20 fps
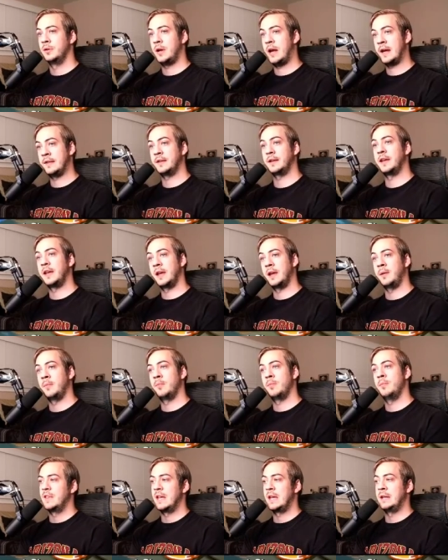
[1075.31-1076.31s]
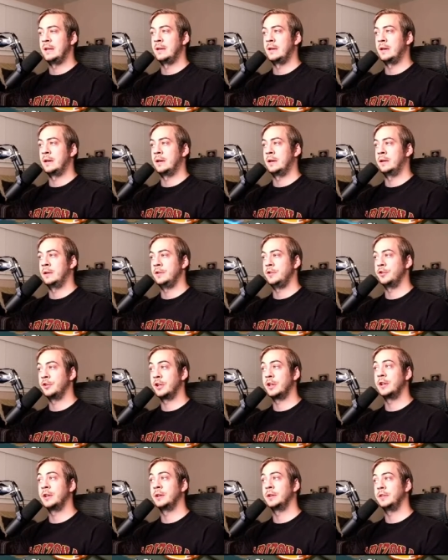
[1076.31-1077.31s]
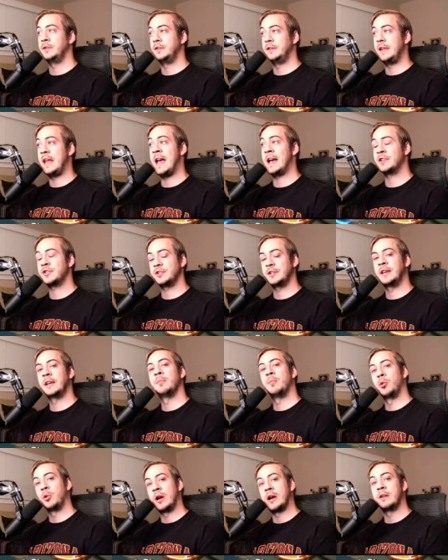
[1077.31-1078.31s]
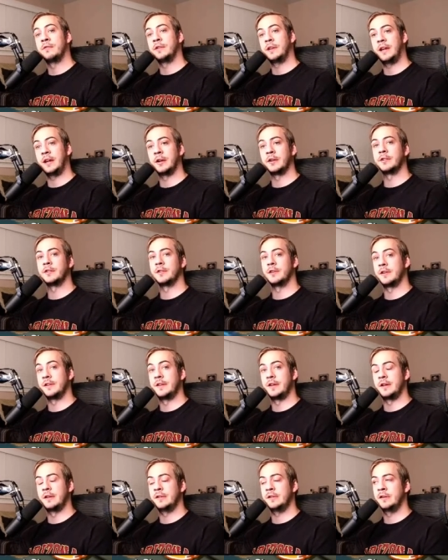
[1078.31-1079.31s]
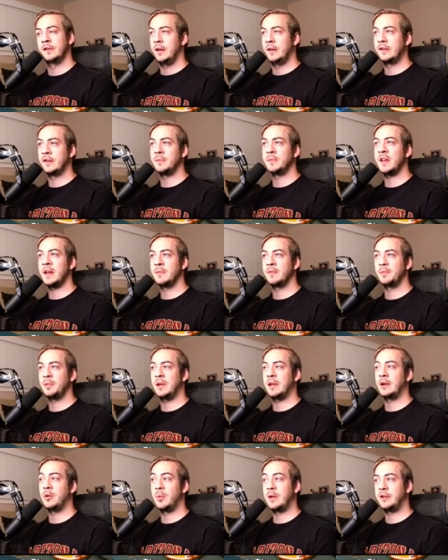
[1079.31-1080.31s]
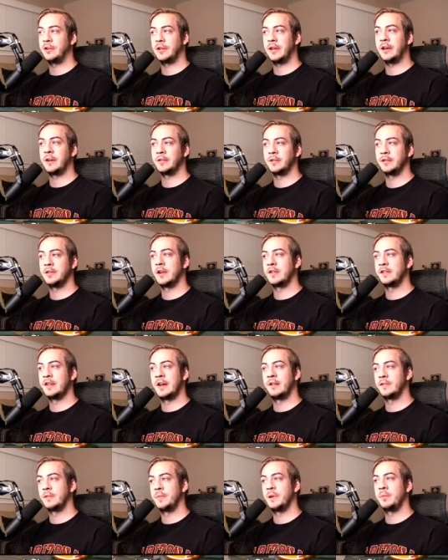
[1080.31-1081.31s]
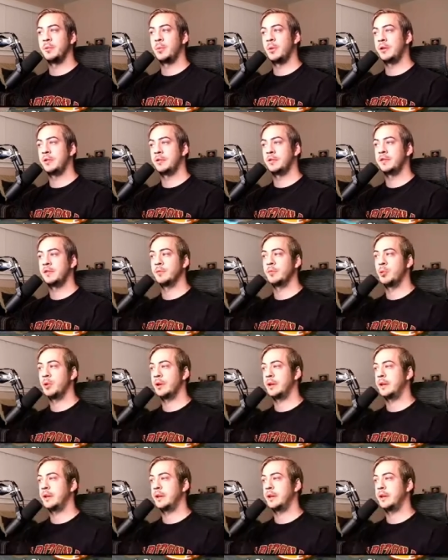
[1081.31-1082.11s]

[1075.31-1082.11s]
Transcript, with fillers: at the game, then uh, you're going to actually get more out of a character that does. And sometimes playing a weaker character does that for people, whether it's your point